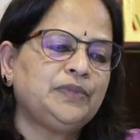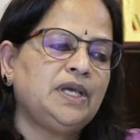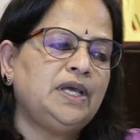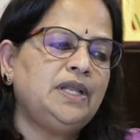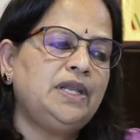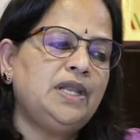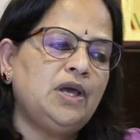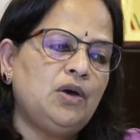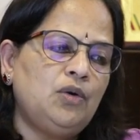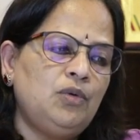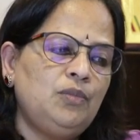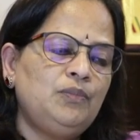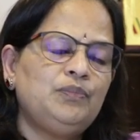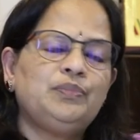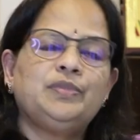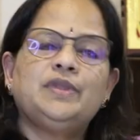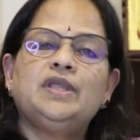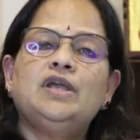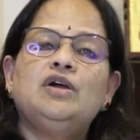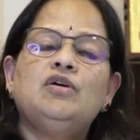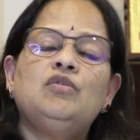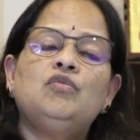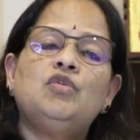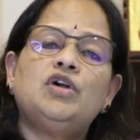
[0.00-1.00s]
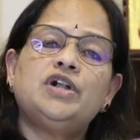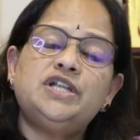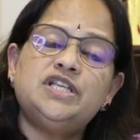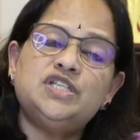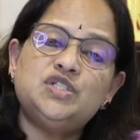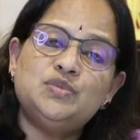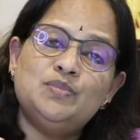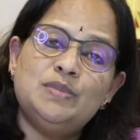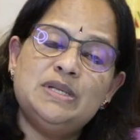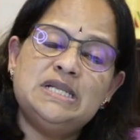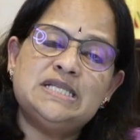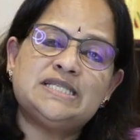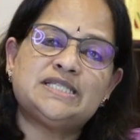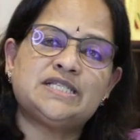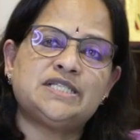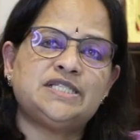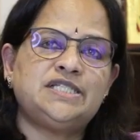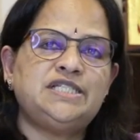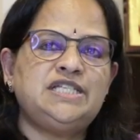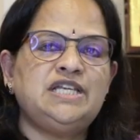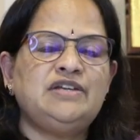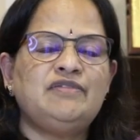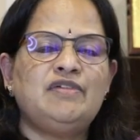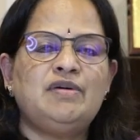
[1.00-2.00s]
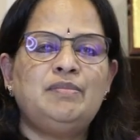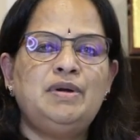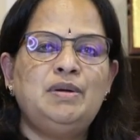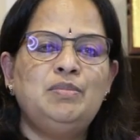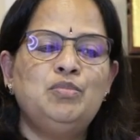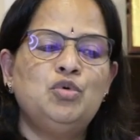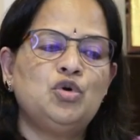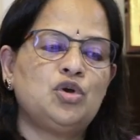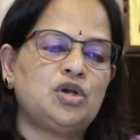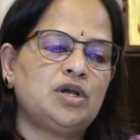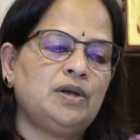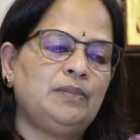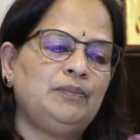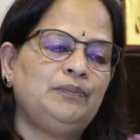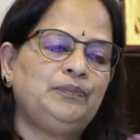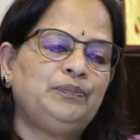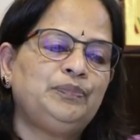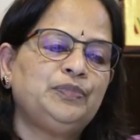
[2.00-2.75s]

Now what is bills receivable book?